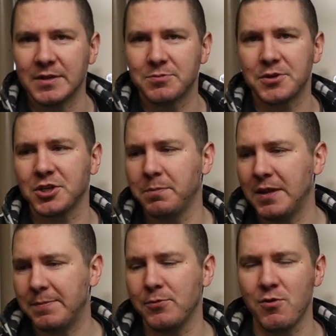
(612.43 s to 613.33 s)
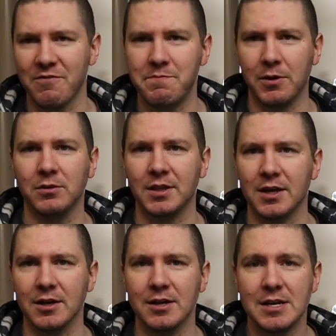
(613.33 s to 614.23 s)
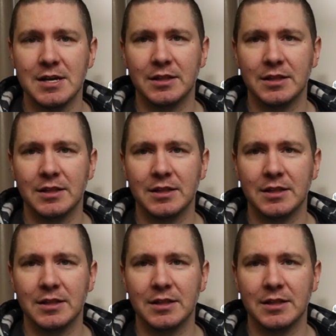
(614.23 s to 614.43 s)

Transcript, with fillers: especially people who have built their